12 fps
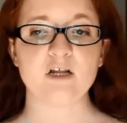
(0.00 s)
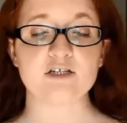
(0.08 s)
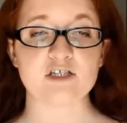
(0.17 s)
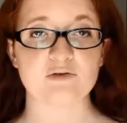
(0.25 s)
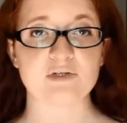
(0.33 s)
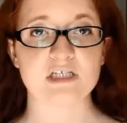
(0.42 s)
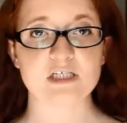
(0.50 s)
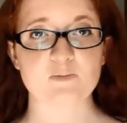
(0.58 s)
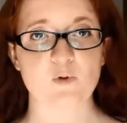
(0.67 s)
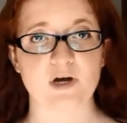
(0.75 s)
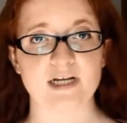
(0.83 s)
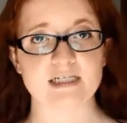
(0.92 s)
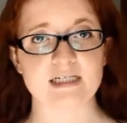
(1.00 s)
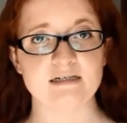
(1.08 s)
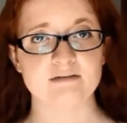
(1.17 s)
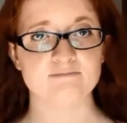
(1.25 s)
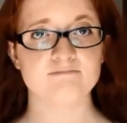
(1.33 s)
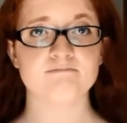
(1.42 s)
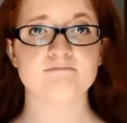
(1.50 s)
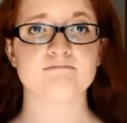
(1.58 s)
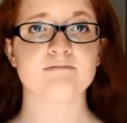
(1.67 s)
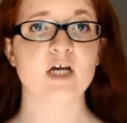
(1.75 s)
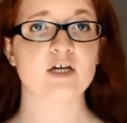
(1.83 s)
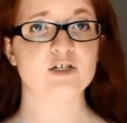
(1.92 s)
So at this point,
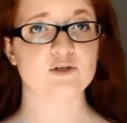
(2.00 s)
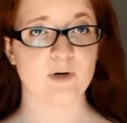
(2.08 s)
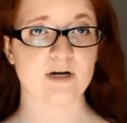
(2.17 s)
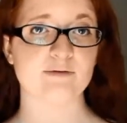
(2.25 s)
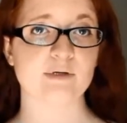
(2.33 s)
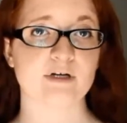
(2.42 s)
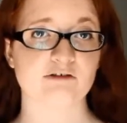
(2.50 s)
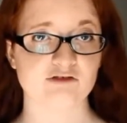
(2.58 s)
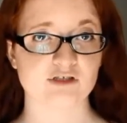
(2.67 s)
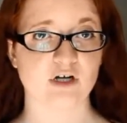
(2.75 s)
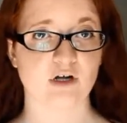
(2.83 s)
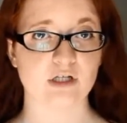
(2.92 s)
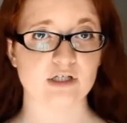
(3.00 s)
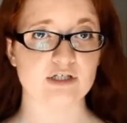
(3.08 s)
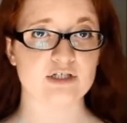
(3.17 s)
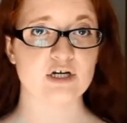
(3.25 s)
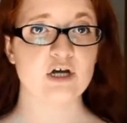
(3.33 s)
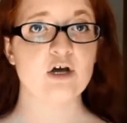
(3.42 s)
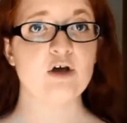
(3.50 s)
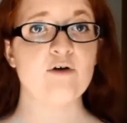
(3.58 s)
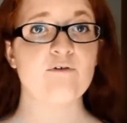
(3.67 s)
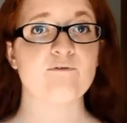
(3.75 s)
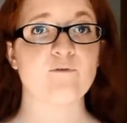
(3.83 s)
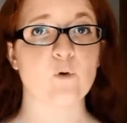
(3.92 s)
$2,100
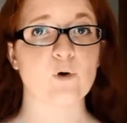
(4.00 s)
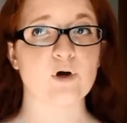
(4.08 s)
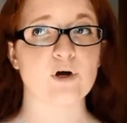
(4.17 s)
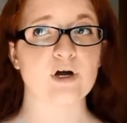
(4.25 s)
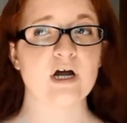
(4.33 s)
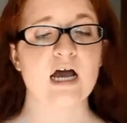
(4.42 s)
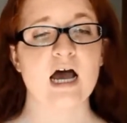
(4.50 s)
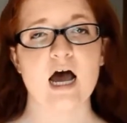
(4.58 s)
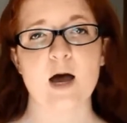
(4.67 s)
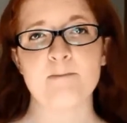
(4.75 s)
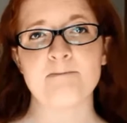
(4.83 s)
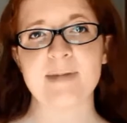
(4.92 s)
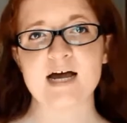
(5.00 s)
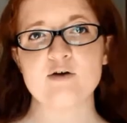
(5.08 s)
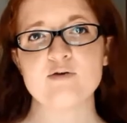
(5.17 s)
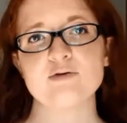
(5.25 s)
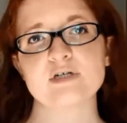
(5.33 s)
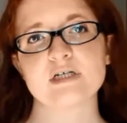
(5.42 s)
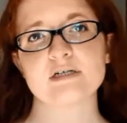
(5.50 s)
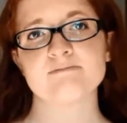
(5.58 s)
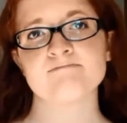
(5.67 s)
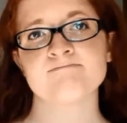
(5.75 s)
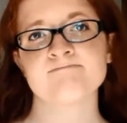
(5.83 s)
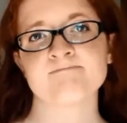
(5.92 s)
for about
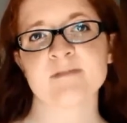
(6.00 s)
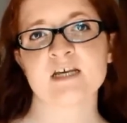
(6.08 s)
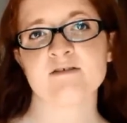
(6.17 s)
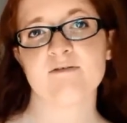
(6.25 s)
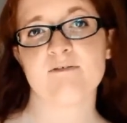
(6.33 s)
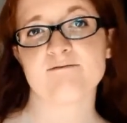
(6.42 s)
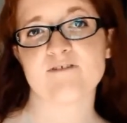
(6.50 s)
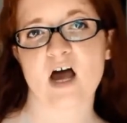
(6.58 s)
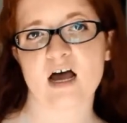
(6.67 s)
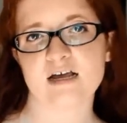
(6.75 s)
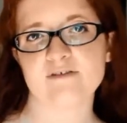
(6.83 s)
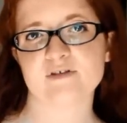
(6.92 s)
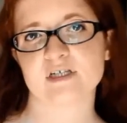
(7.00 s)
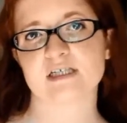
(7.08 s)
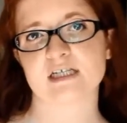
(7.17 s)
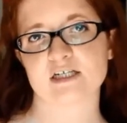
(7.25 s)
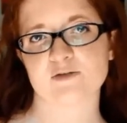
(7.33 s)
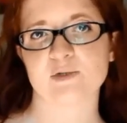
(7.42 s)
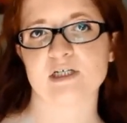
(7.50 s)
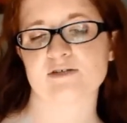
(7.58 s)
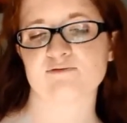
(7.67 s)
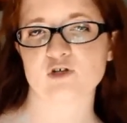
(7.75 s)
5 to 6 weeks of